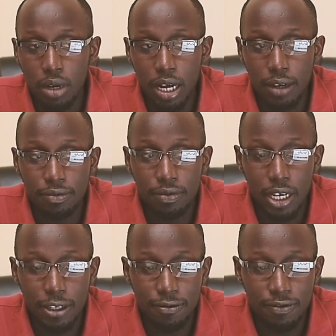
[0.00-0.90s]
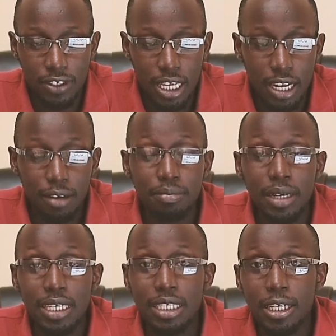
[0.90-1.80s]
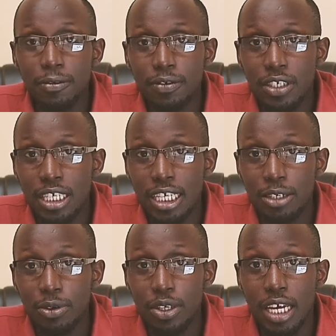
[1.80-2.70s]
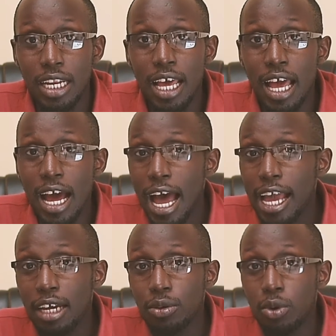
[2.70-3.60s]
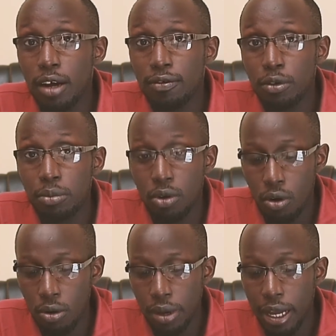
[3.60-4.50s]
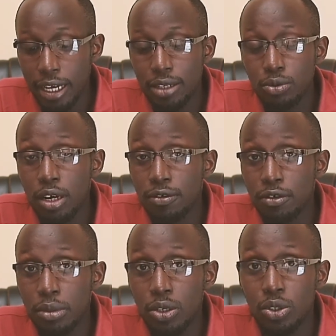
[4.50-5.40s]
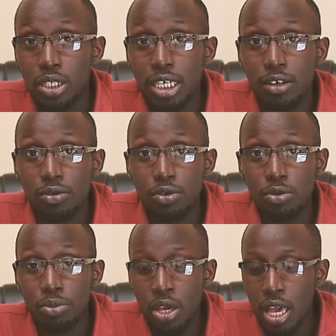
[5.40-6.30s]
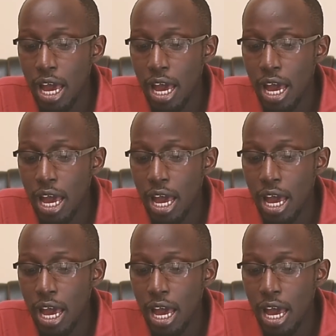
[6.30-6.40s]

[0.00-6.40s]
I've set up myself in such a way that I can work from home, I can work from a hotel room,